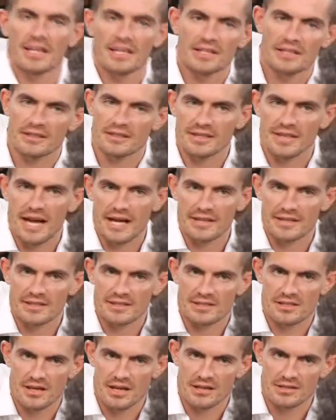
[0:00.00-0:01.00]
and kind
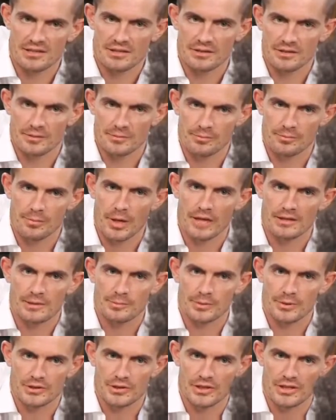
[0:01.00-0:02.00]
of discuss the
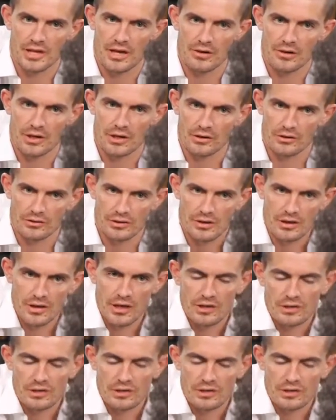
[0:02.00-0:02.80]
possible scenarios.